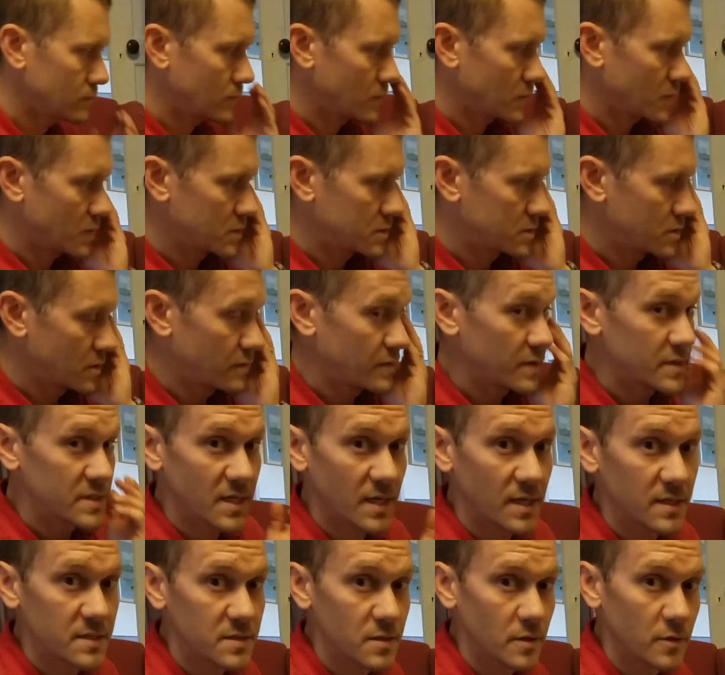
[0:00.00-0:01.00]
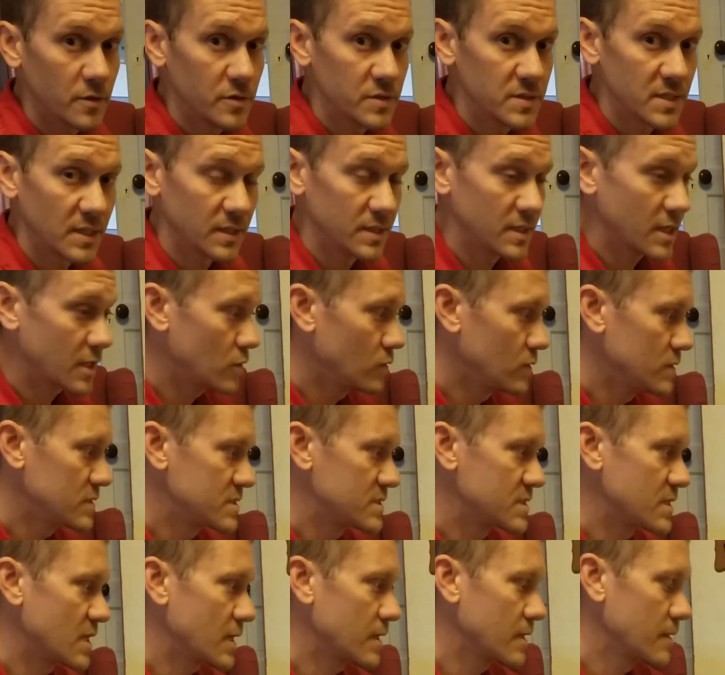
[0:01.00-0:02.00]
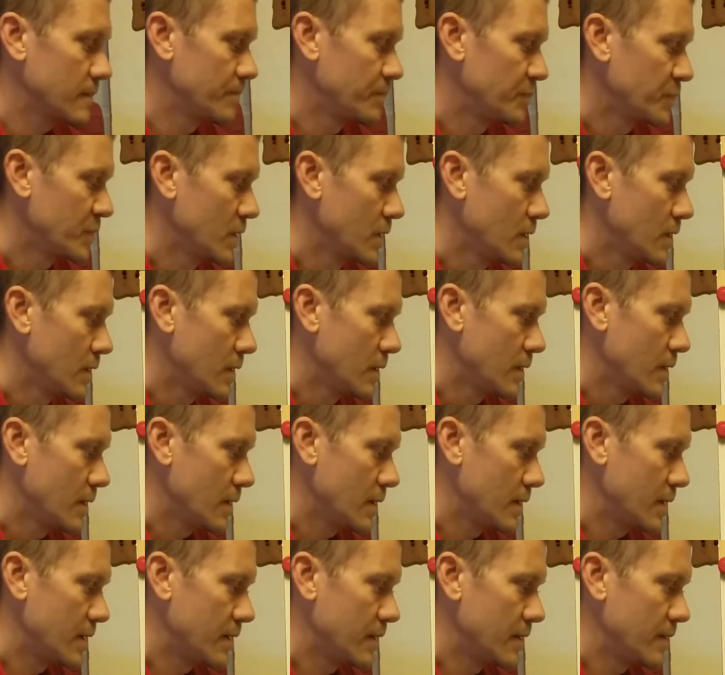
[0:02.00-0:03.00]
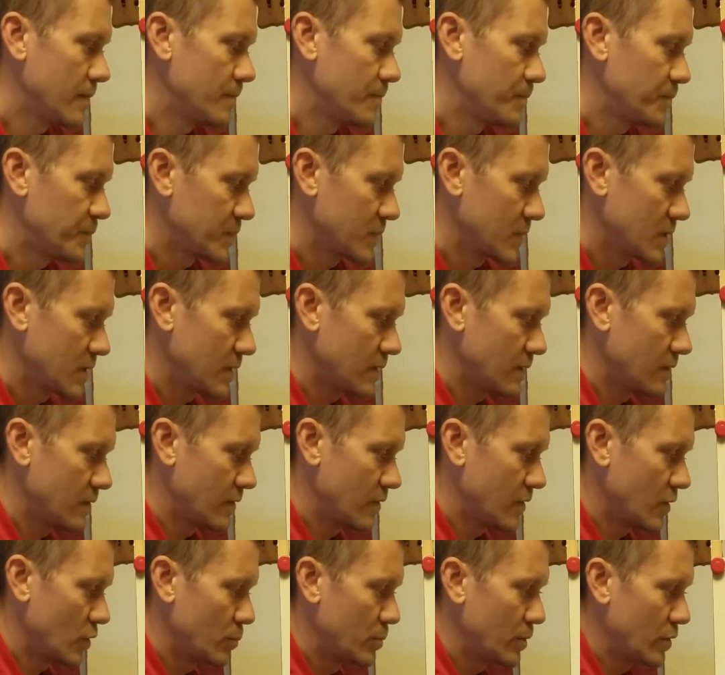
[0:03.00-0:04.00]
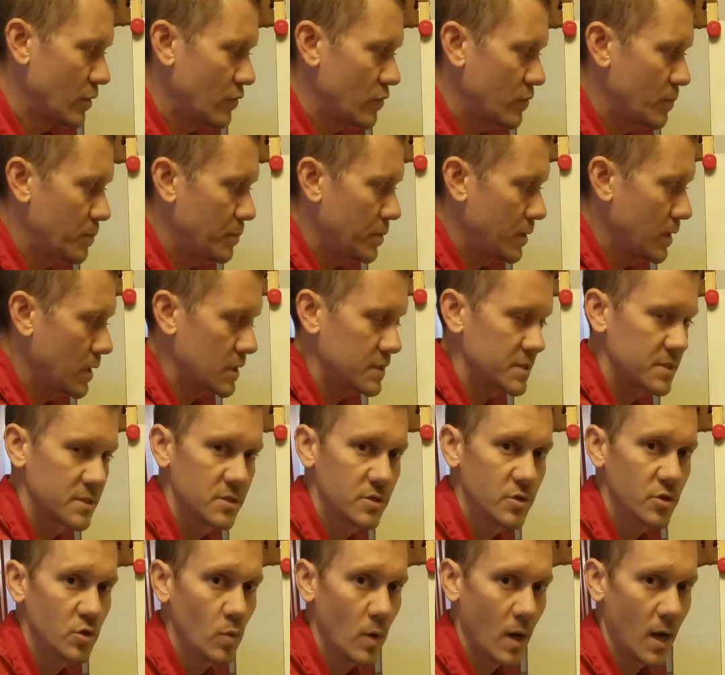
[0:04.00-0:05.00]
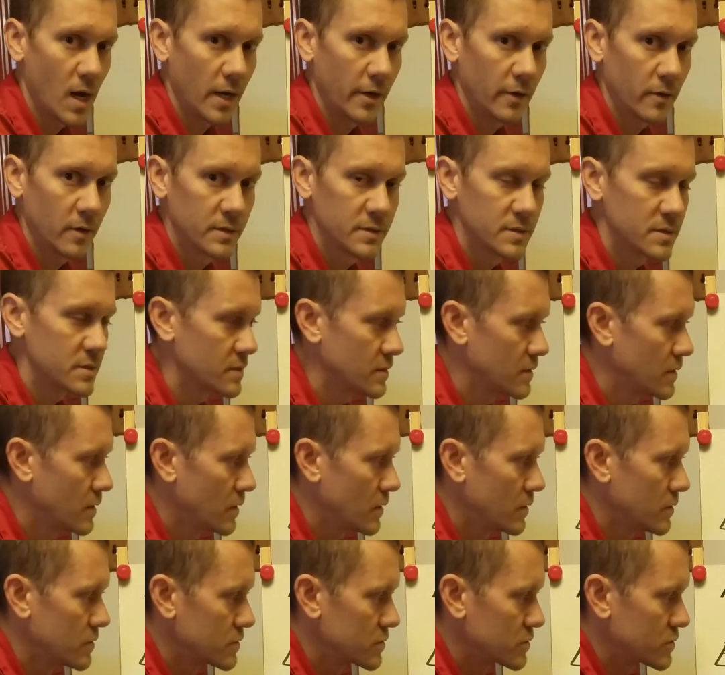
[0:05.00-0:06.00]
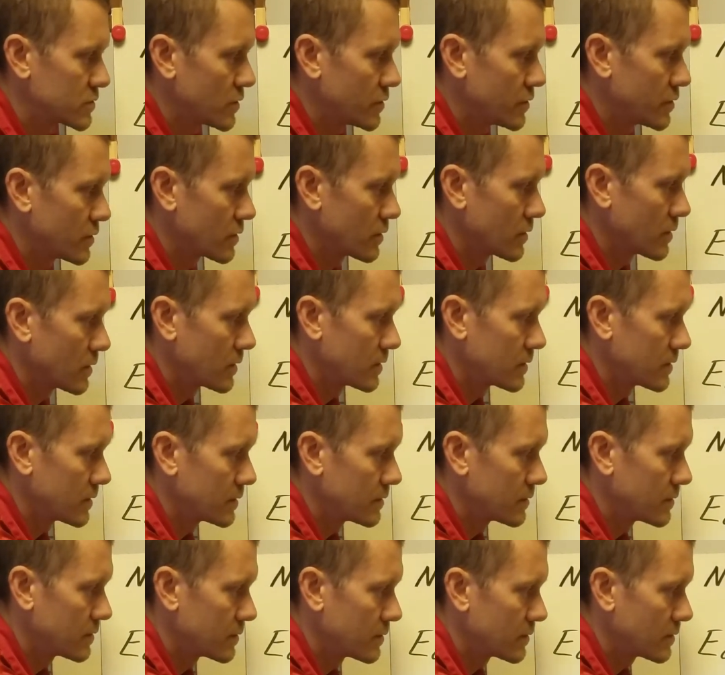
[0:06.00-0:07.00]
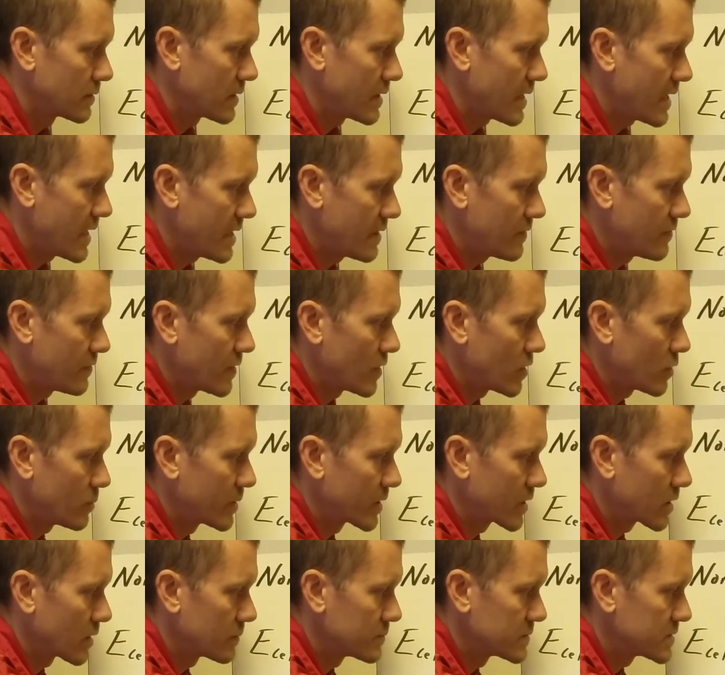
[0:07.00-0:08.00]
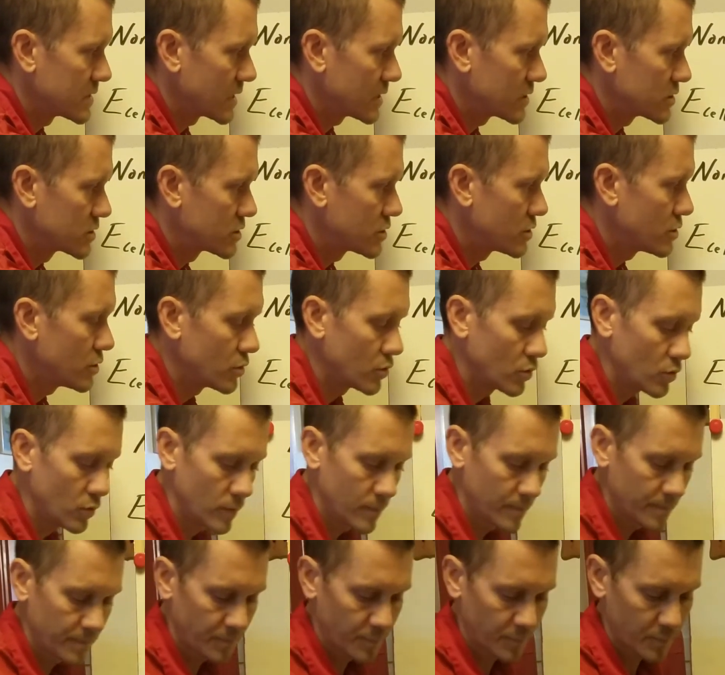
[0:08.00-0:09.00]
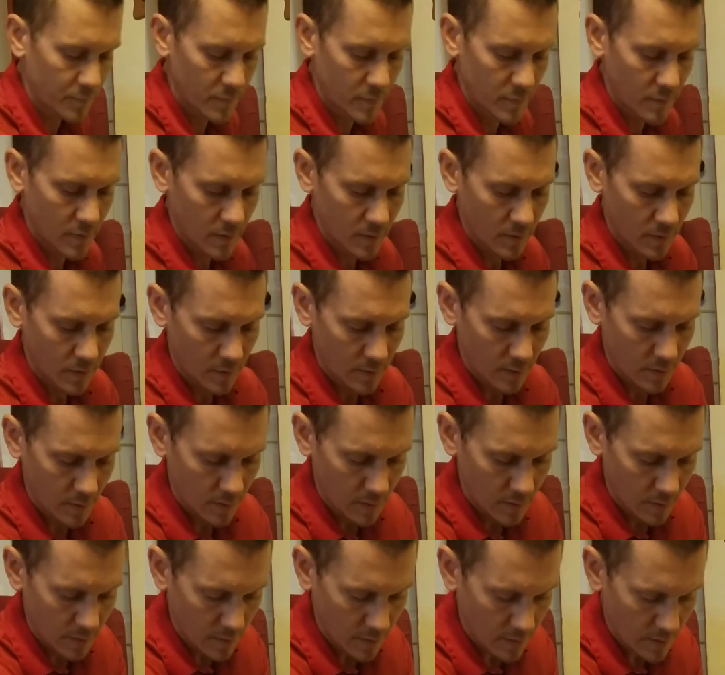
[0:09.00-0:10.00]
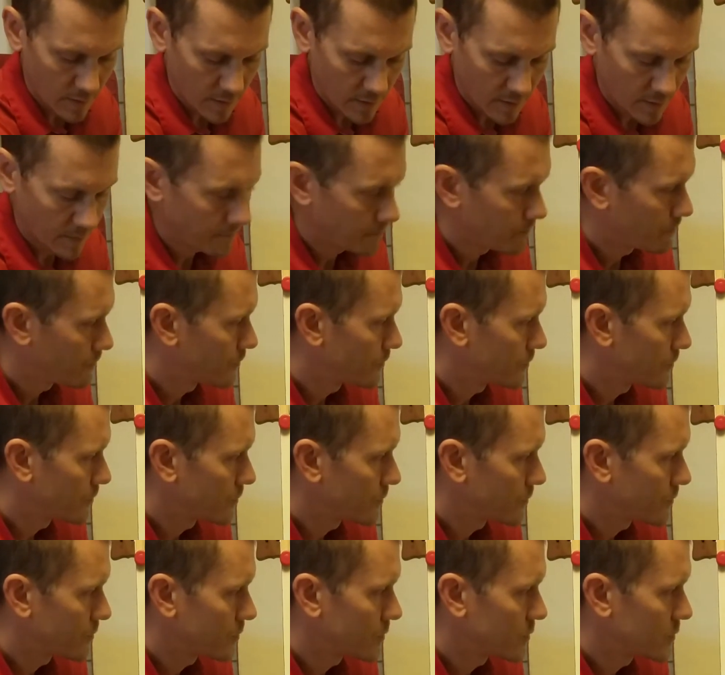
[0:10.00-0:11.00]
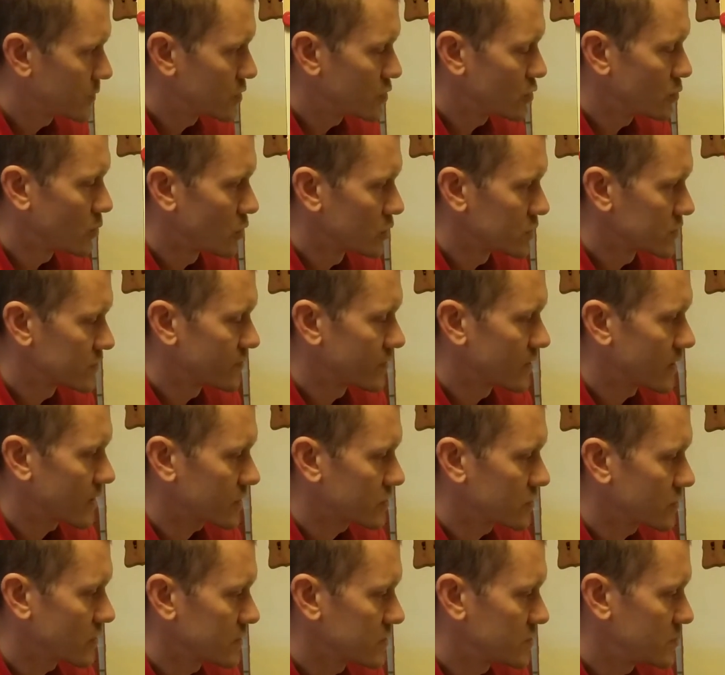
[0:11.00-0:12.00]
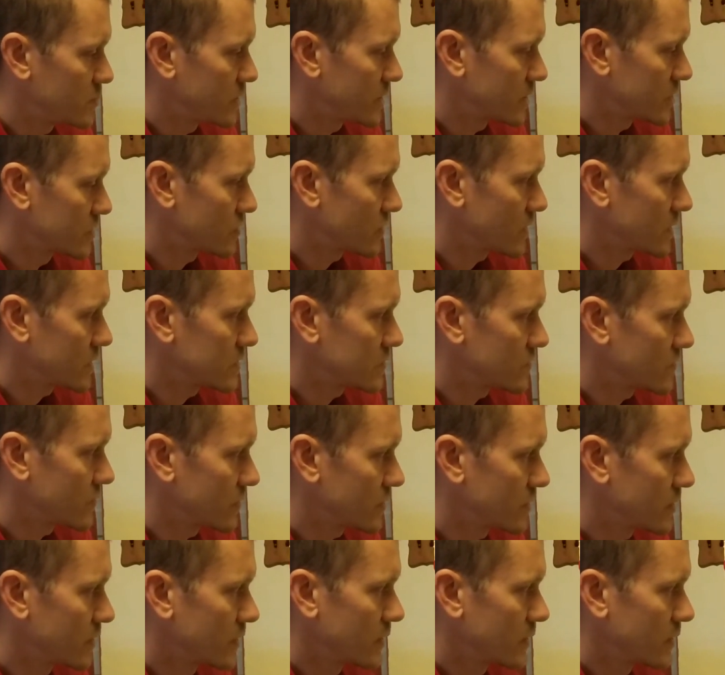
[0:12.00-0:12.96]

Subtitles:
So in this case, they're using nickel and zinc. They're both +2 ions, so your N there becomes a 2. 2 moles of electrons being transferred.